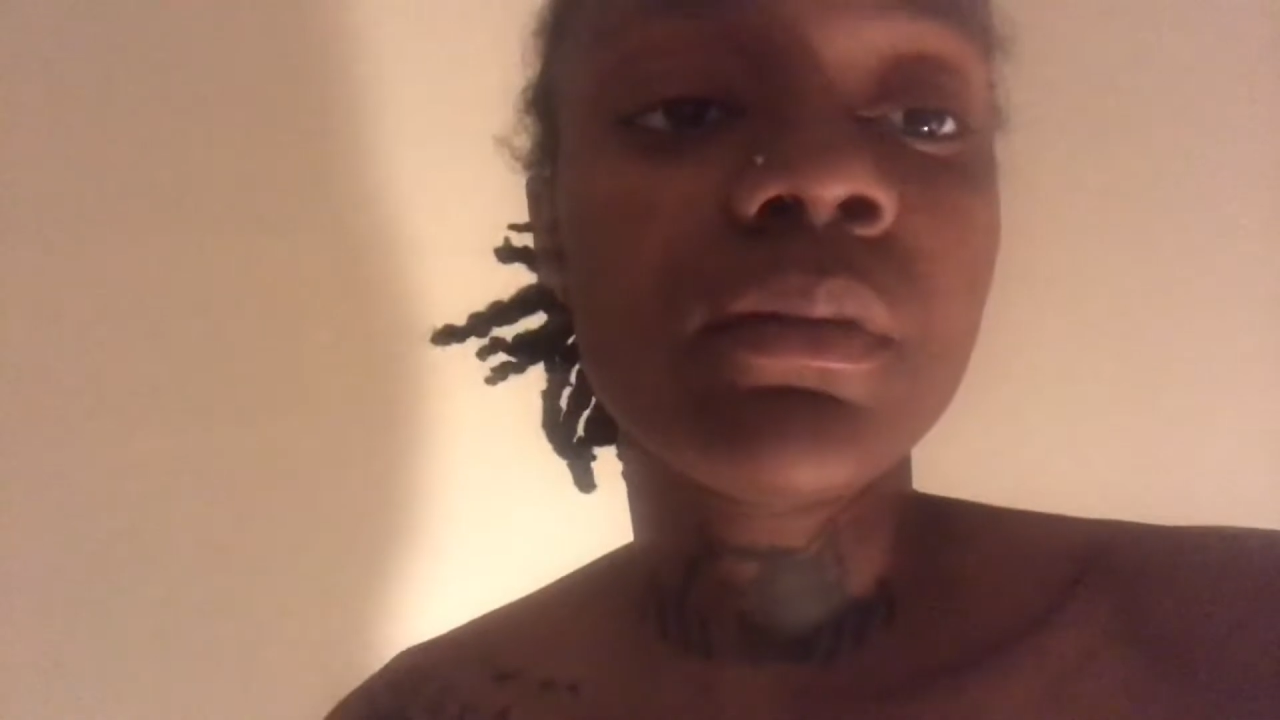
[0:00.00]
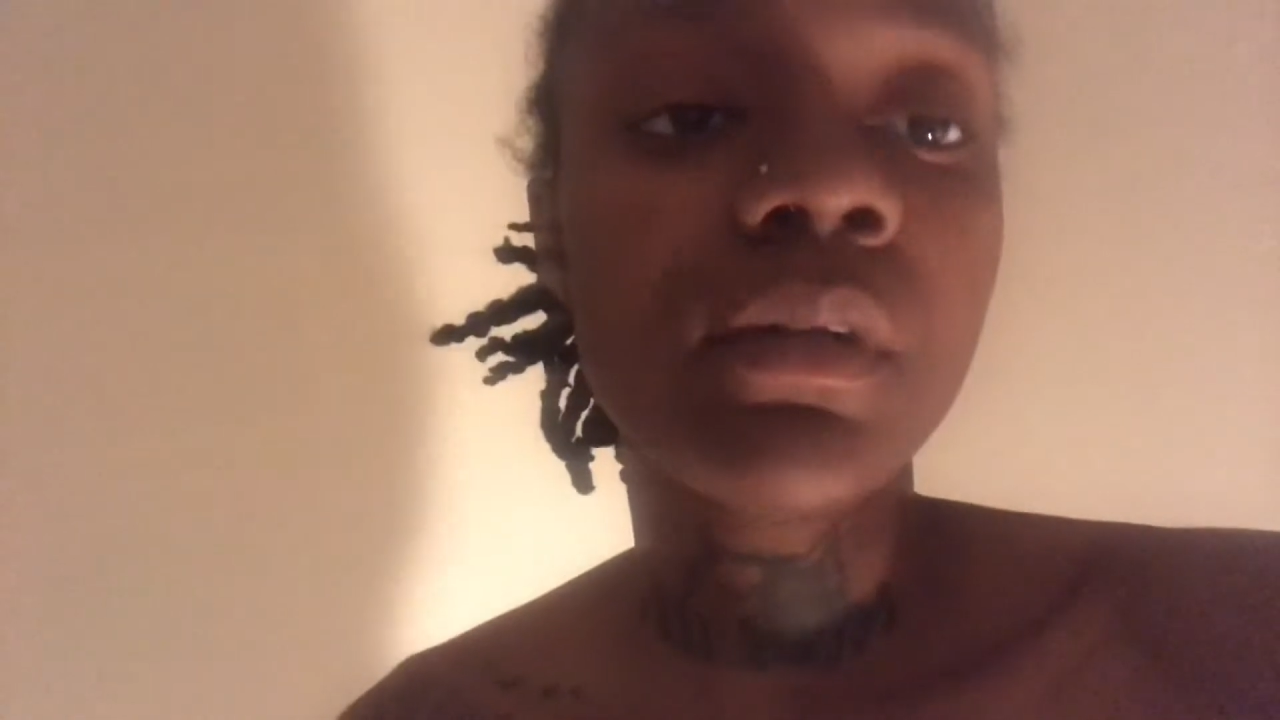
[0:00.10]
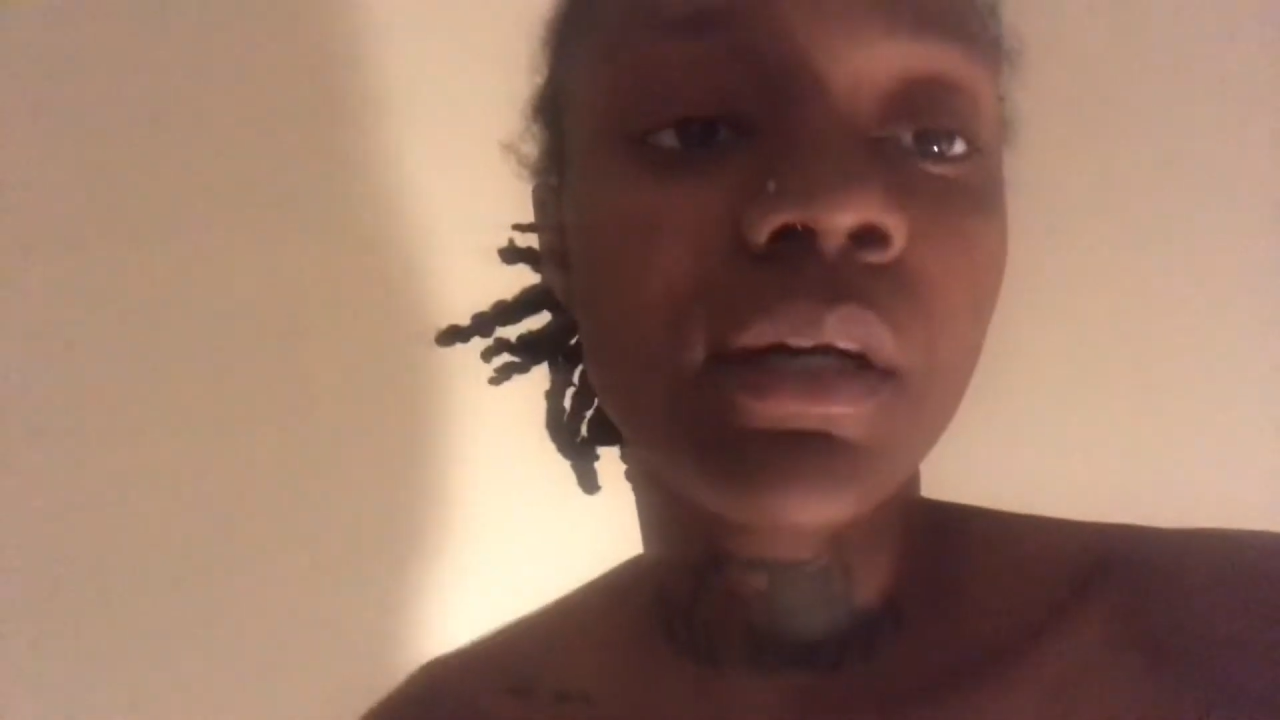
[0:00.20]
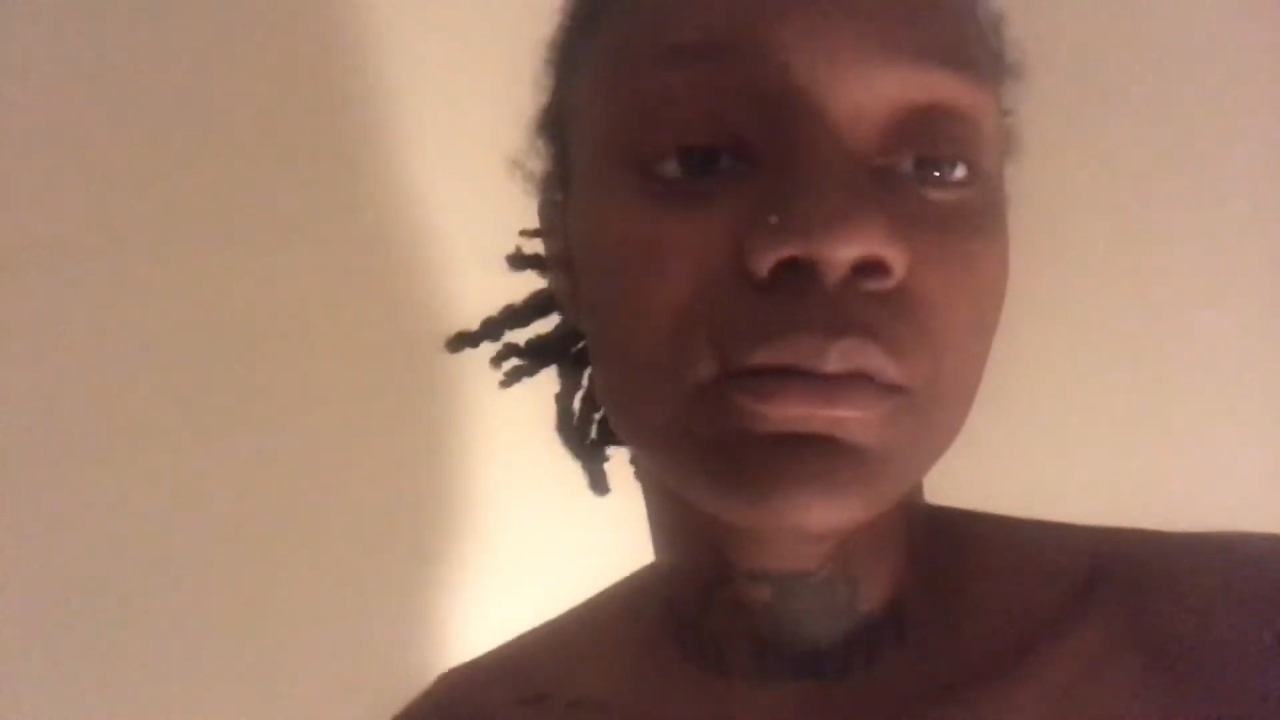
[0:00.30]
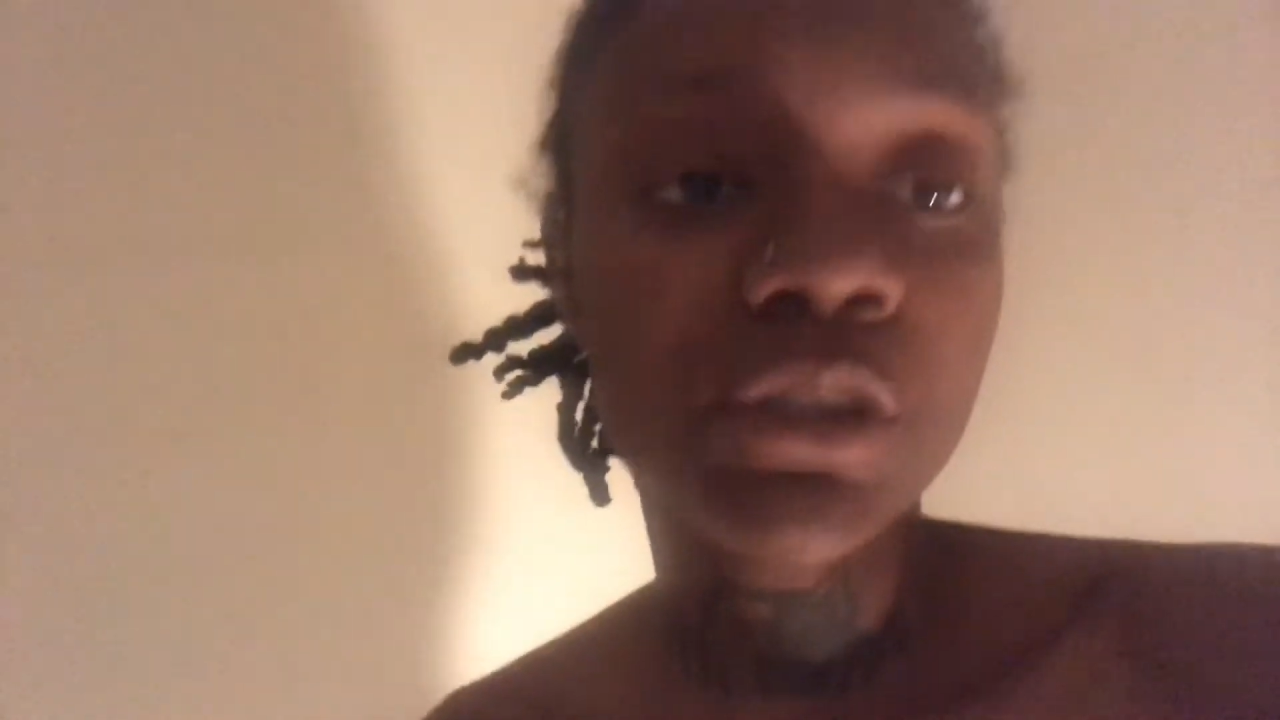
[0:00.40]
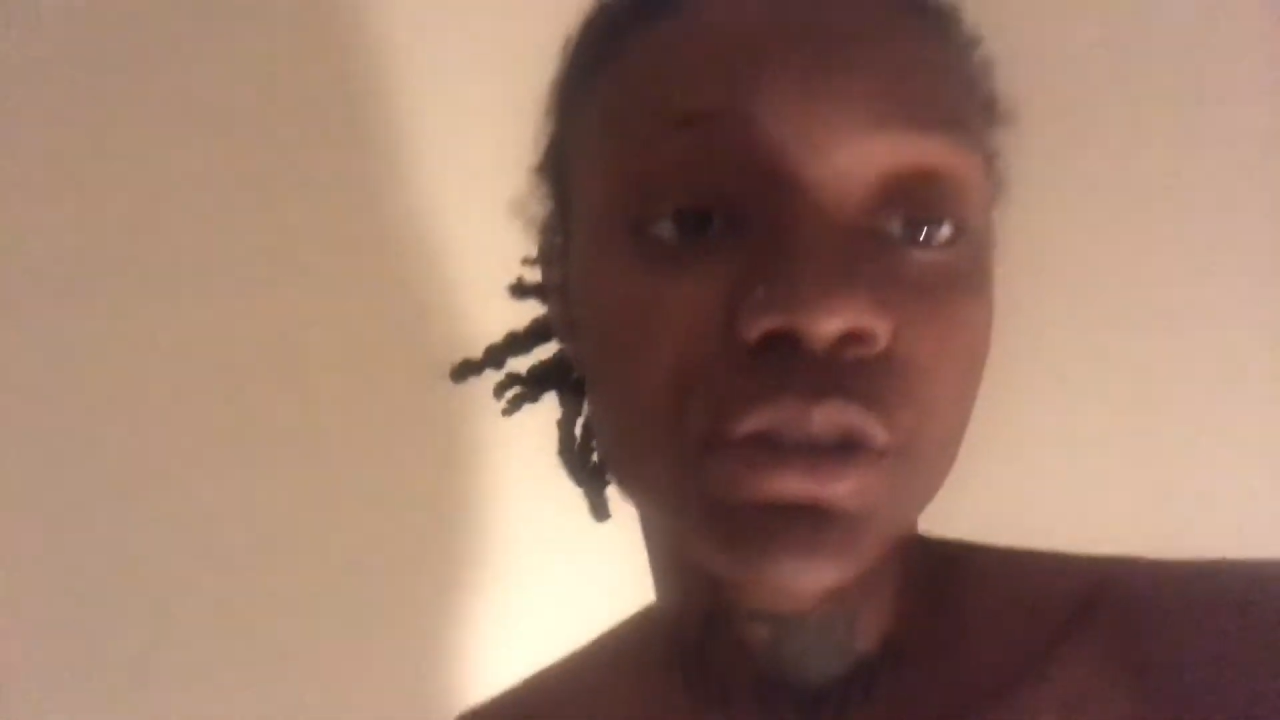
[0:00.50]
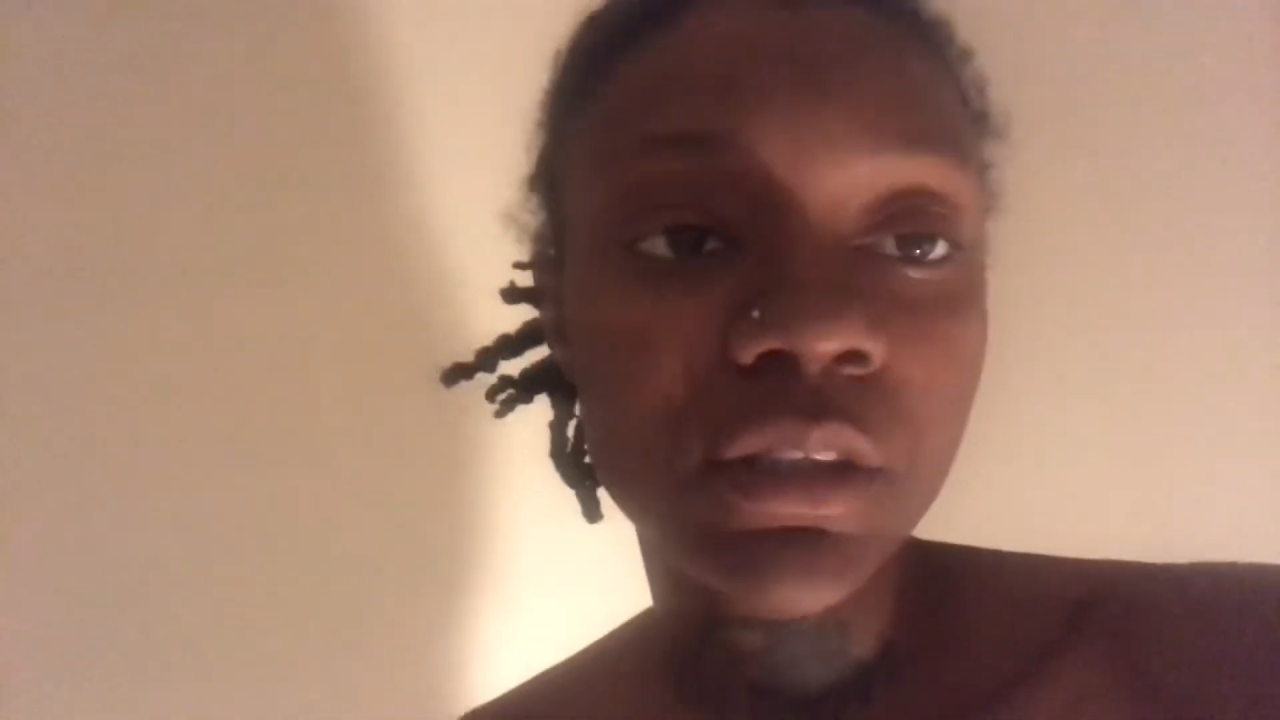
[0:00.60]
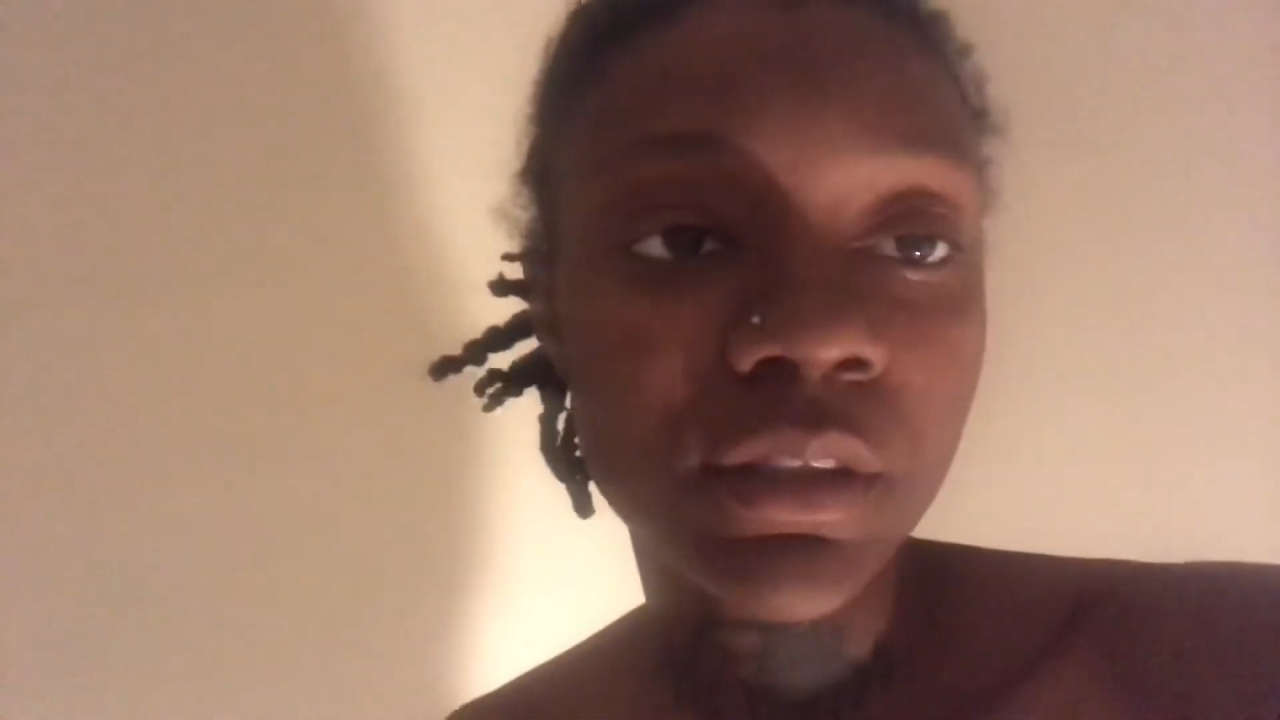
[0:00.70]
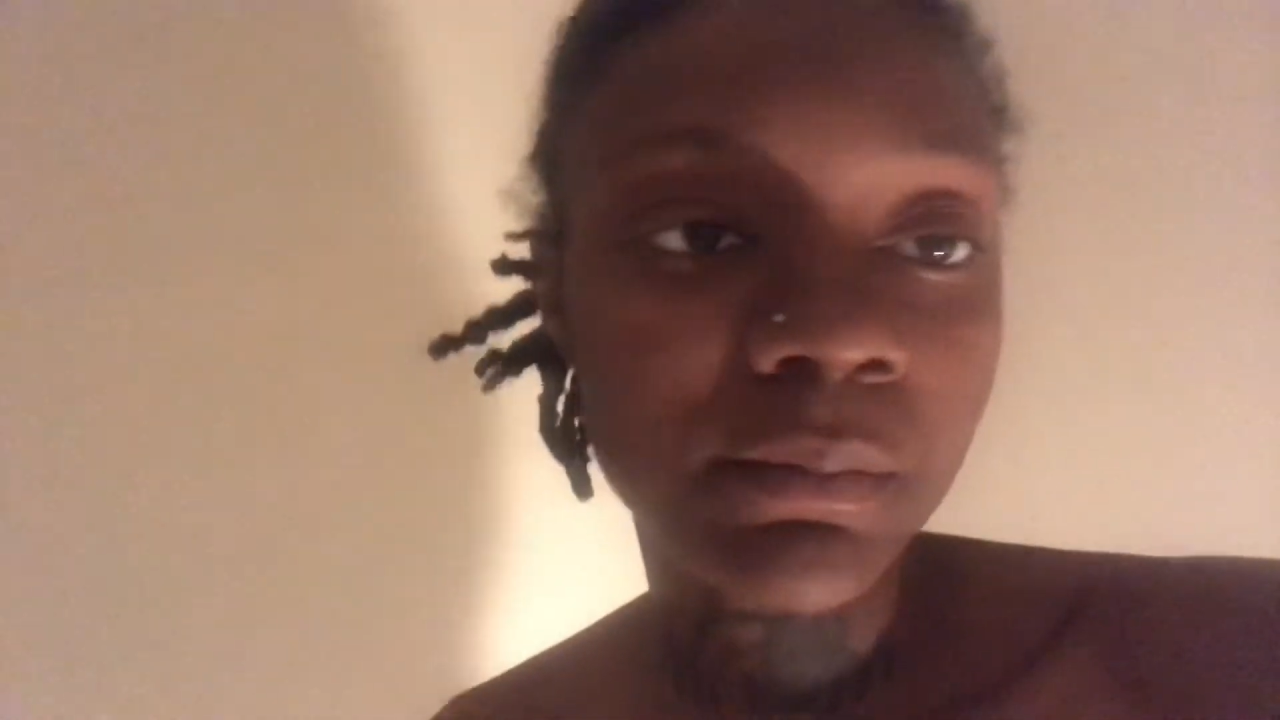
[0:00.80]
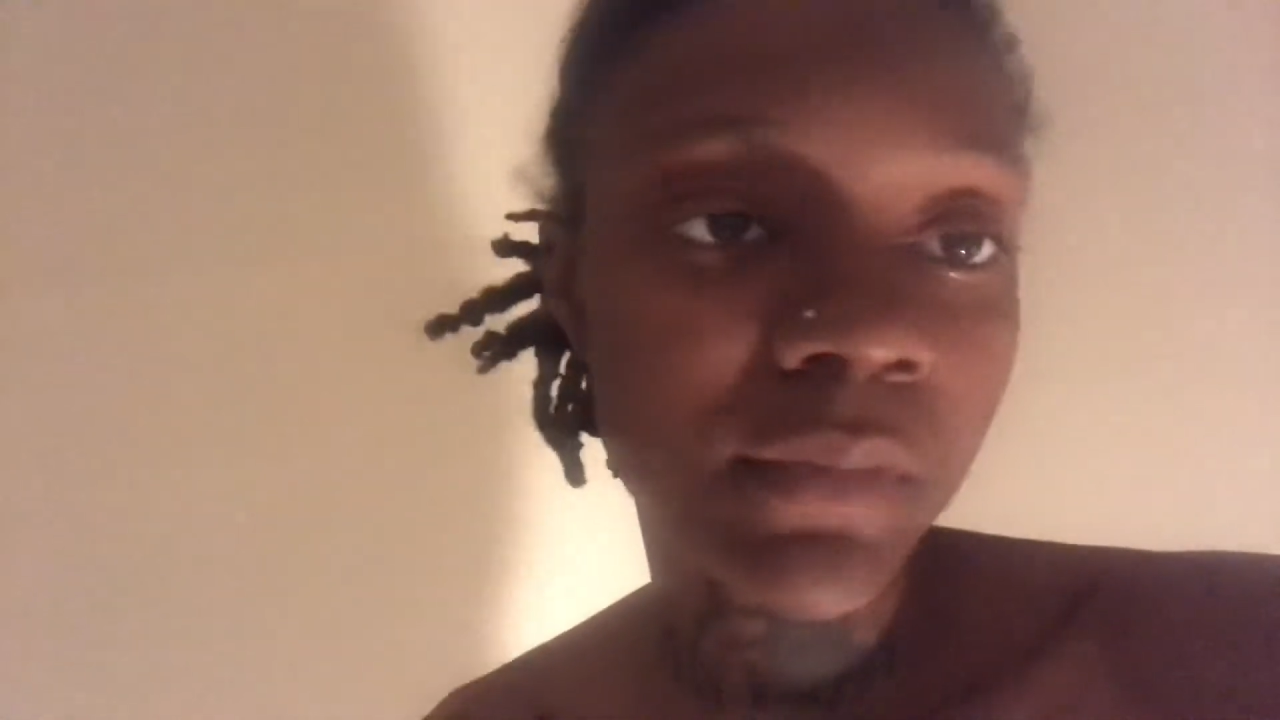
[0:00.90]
I'm just trying to